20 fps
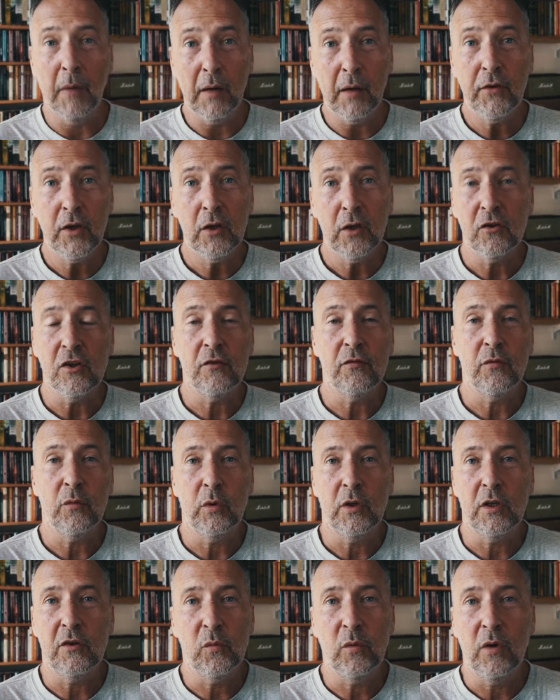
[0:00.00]
view, just for
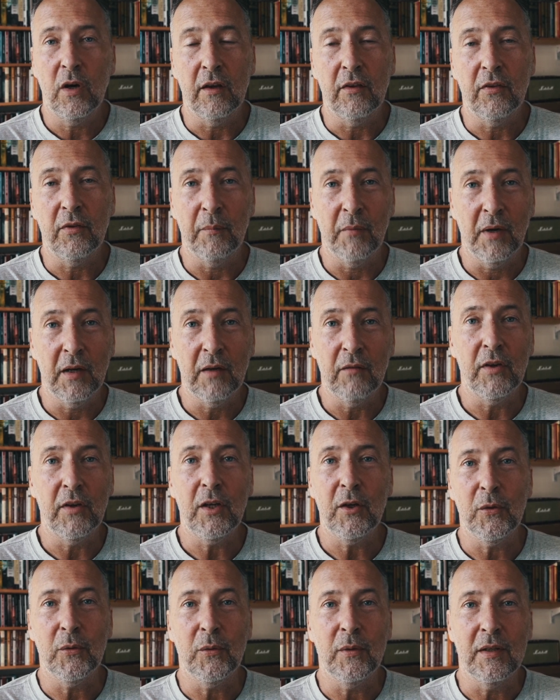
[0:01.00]
what it's worth, my
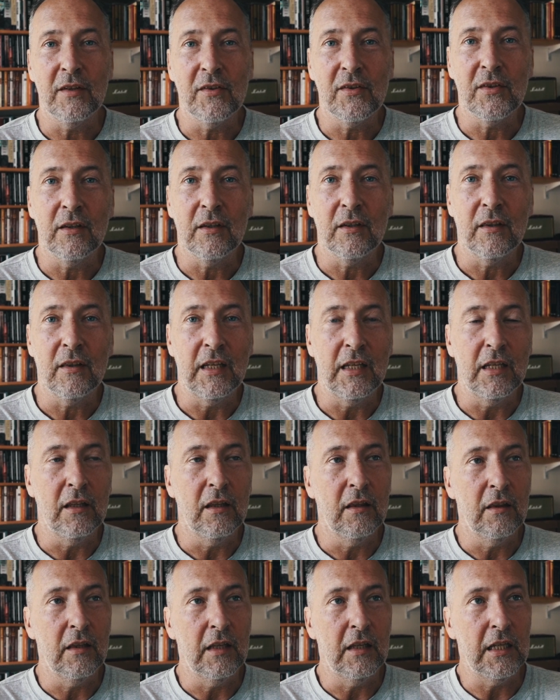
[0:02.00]
view is that the
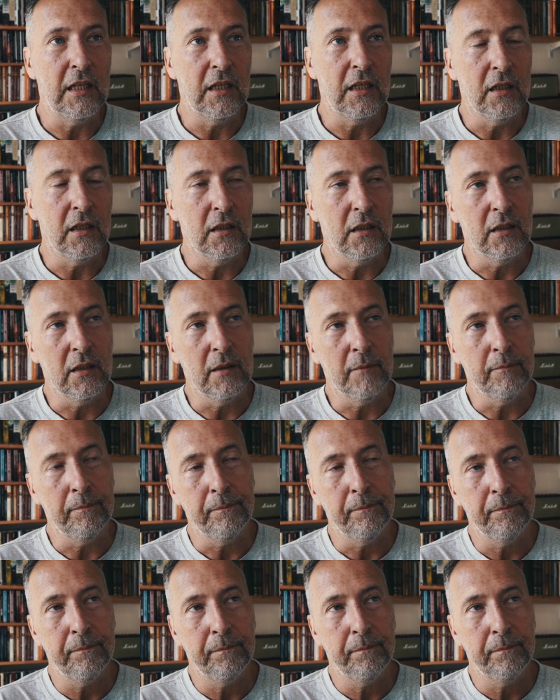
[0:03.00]
the um,